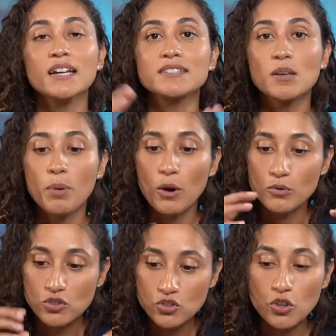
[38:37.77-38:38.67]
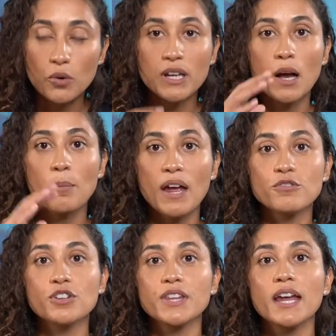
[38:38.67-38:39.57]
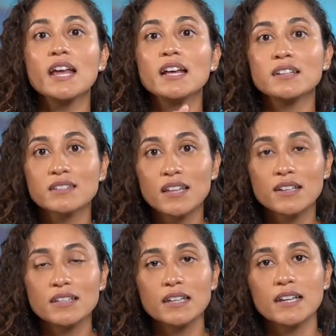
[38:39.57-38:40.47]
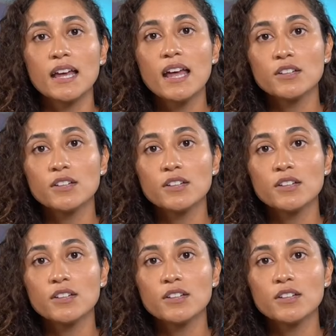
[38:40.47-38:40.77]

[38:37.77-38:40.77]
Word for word: It's about showing up every day, studying,